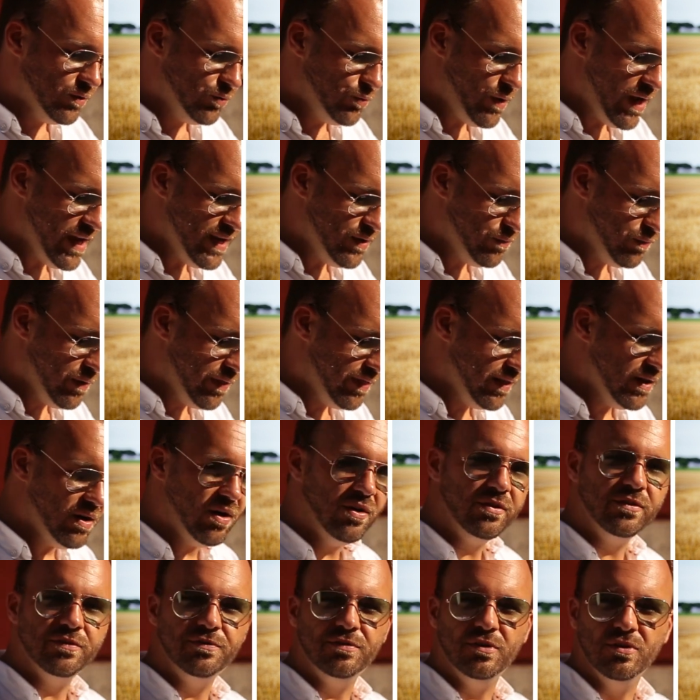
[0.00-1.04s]
great with the
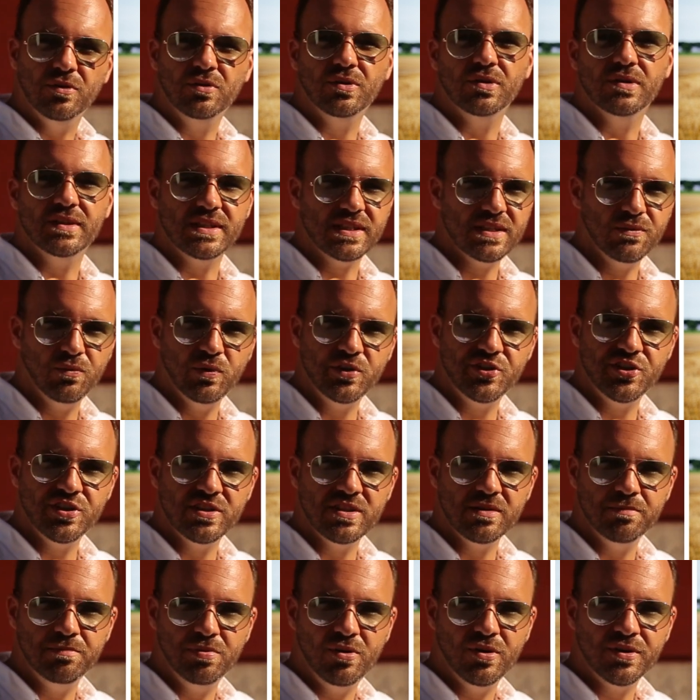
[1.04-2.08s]
autofocus, which
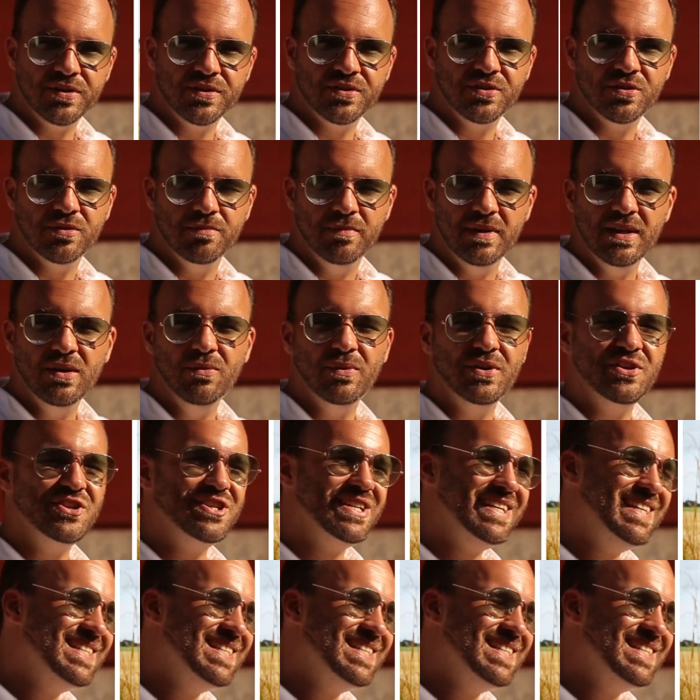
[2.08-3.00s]
is important to me, which